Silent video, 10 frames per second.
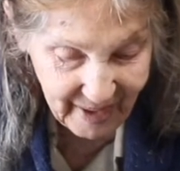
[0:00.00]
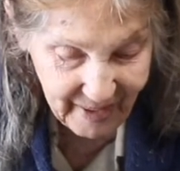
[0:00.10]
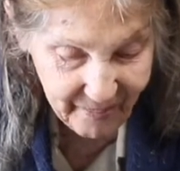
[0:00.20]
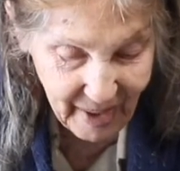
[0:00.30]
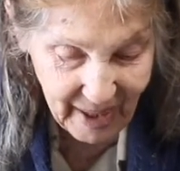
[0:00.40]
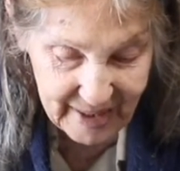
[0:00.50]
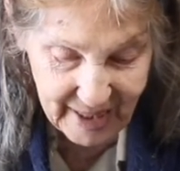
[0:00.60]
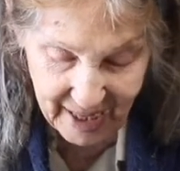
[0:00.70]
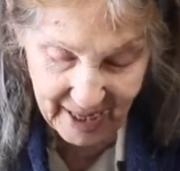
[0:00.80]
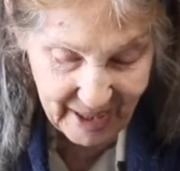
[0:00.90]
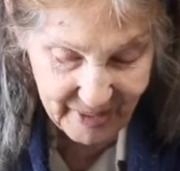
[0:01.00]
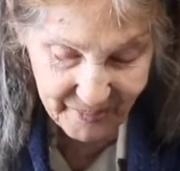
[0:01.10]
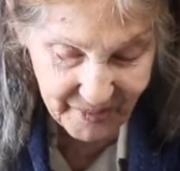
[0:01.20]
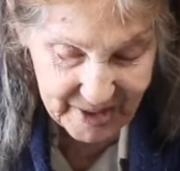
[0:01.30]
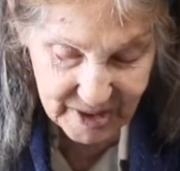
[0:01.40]
My
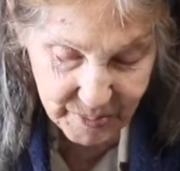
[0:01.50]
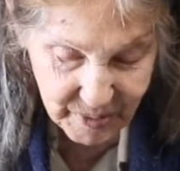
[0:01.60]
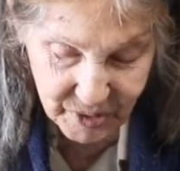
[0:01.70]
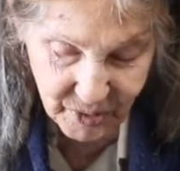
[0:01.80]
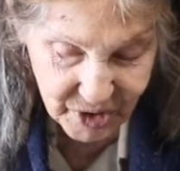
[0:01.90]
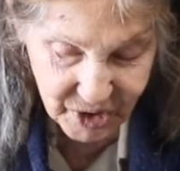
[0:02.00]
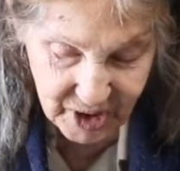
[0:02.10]
name is Patricia